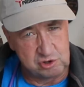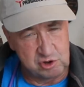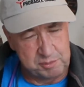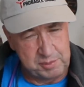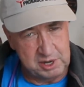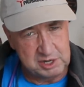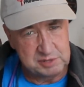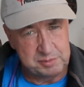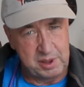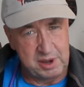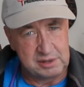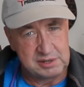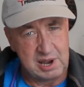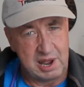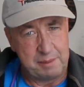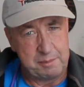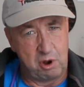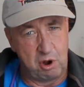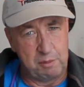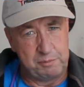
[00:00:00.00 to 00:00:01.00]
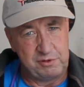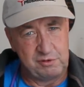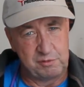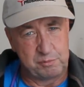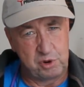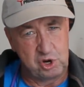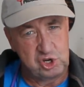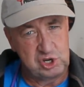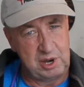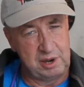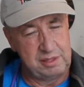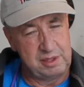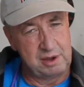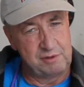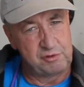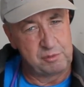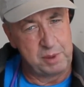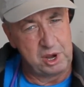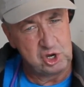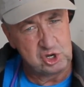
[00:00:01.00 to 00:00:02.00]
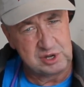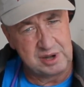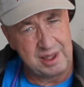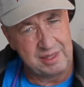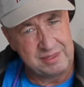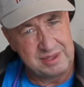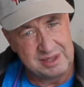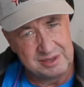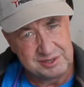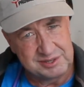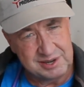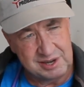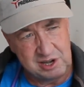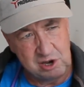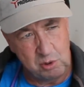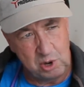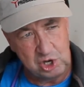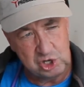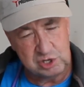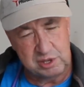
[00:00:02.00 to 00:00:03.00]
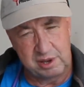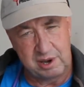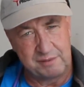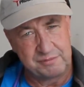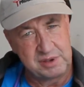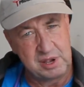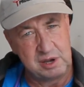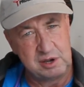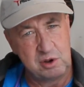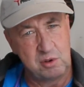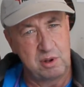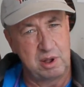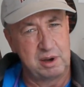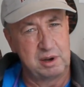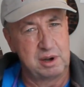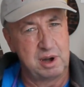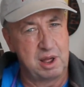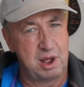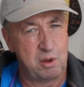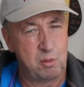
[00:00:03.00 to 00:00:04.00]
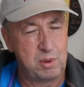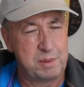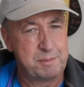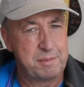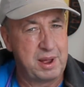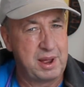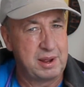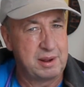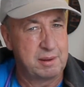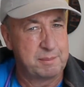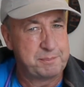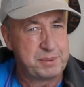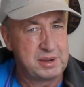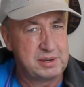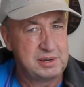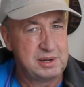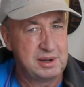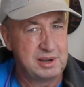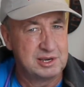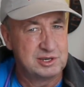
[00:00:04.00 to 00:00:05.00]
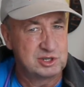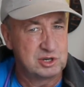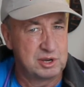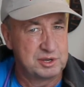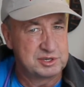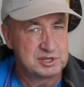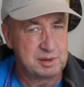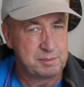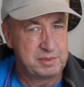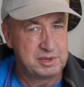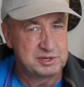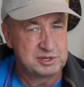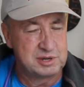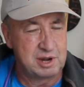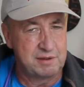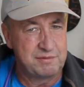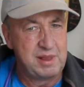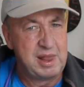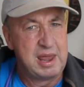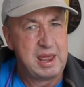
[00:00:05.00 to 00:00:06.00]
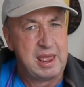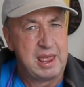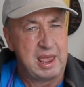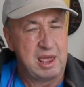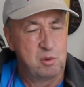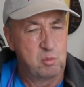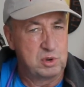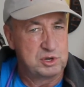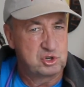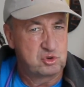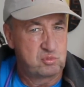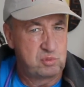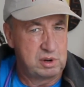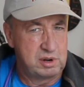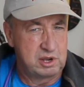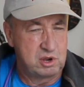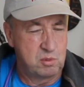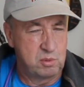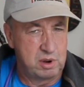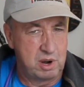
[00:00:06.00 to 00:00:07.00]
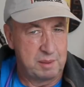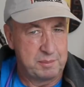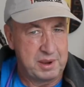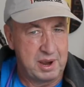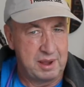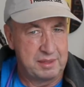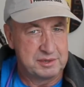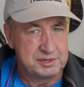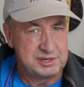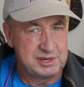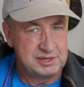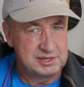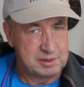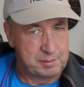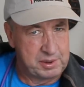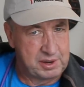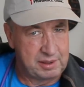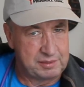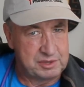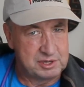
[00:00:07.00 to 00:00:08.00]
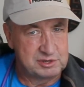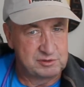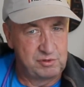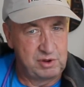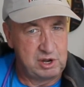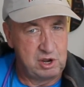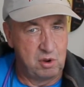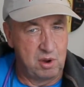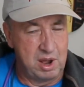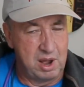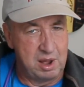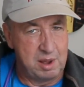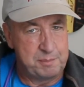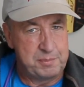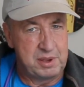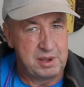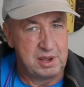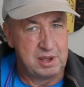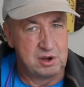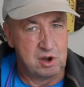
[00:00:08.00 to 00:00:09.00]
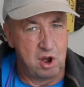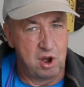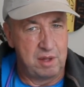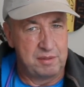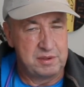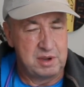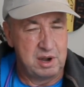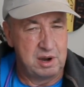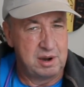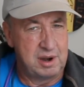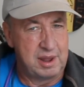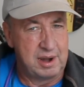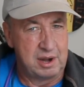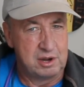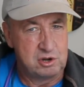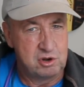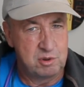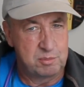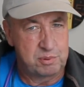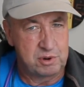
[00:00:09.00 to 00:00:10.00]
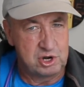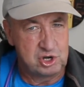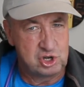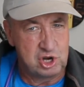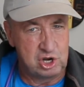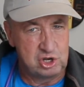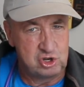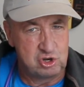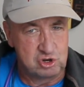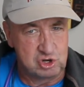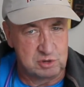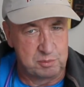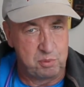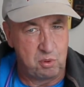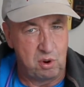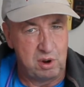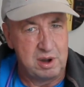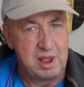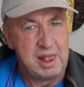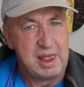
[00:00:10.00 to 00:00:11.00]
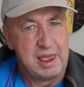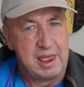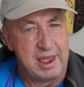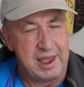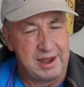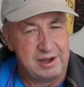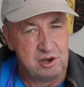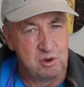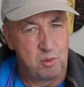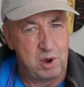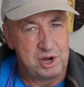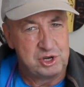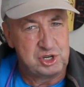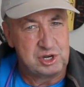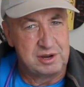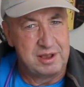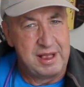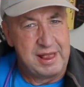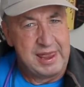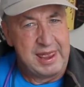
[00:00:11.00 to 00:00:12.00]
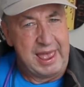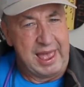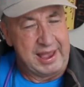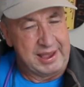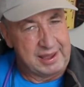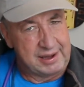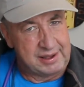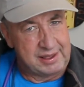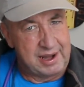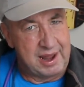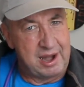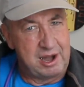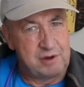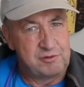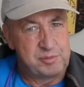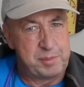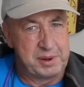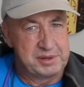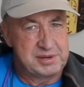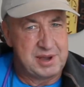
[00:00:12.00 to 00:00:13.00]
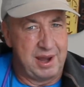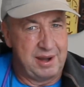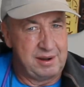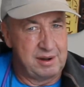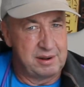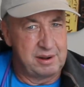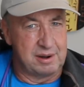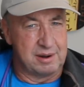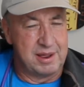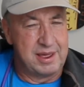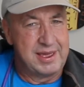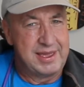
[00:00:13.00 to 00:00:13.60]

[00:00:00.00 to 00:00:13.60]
tremendous amount of time. I hope you appreciated the information and the insinuation that I've given you on what my opinion is on some of this stuff and what's really going on behind the scenes. I'm going to get this video up and on the air, and I do appreciate your support and your watching. I got to get out of here for my tiny little